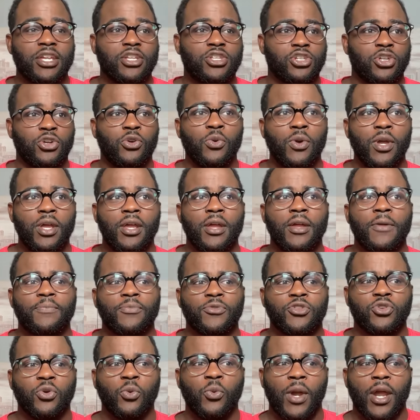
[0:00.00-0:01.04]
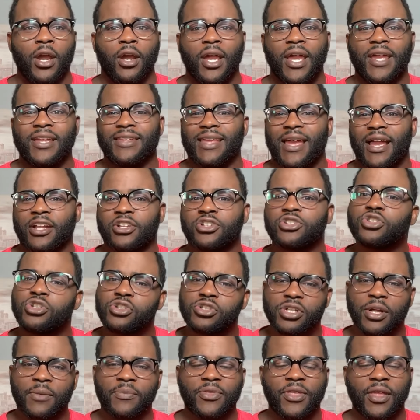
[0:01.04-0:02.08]
to it, to where it's actually
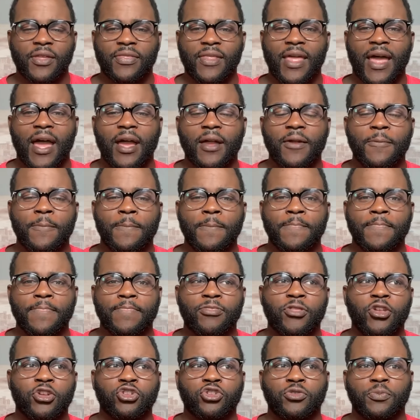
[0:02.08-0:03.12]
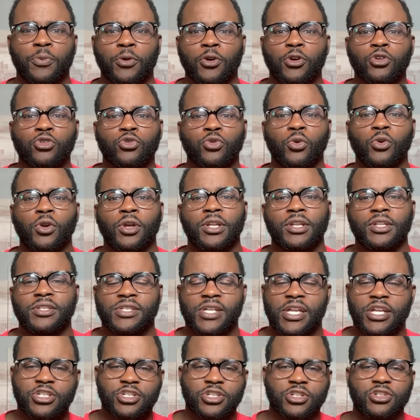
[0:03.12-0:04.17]
something that the Spurs
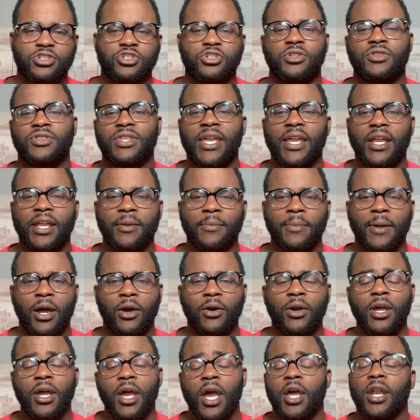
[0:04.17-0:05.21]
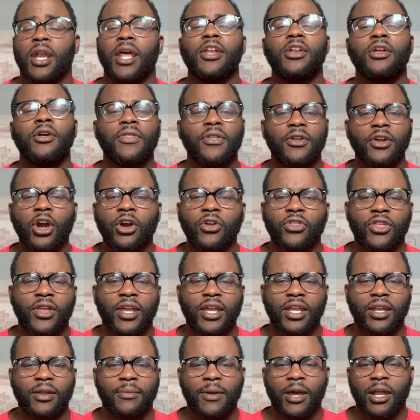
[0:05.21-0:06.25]
organization should think about. And I know they are
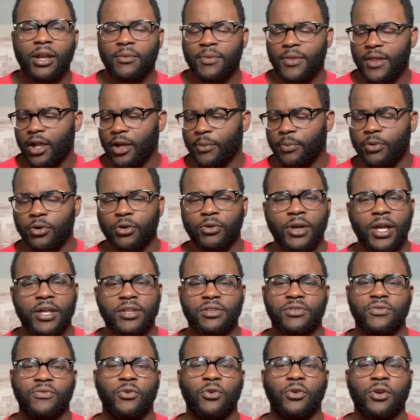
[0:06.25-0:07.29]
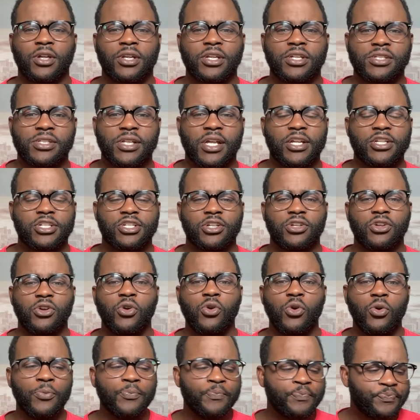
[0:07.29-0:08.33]
thinking about them. They're a progressive organization
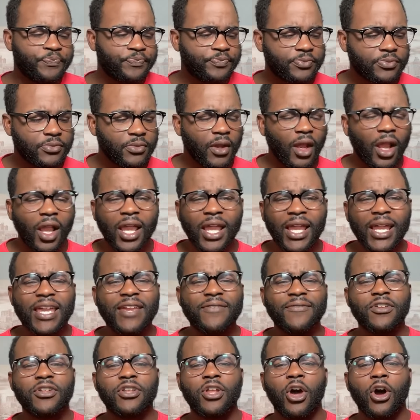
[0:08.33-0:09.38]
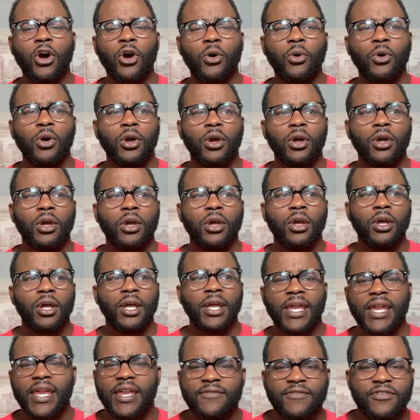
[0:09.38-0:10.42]
who, even though
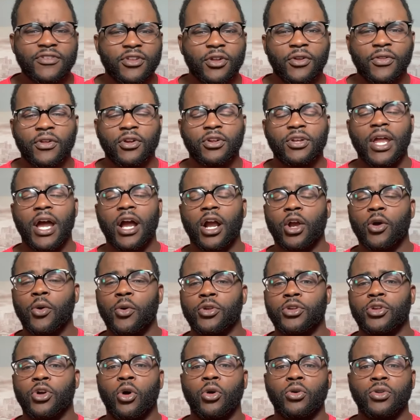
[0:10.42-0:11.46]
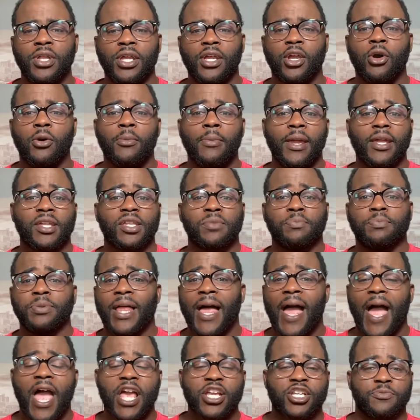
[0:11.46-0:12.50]
they're not going to only go make
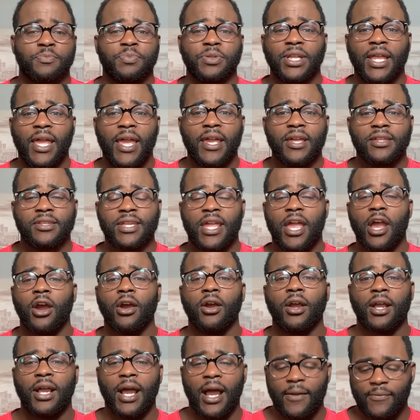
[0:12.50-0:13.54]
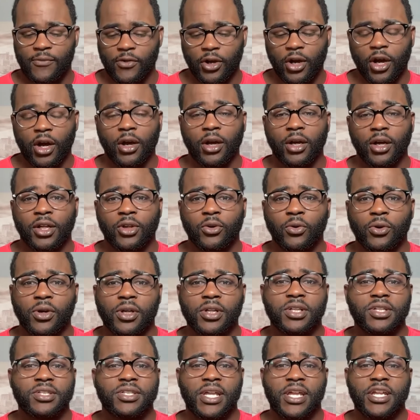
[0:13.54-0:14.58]
splash plays, they are an
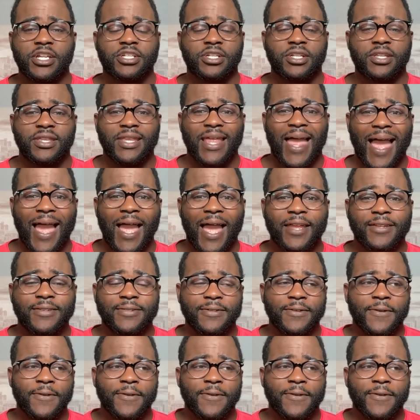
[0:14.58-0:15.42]
organization that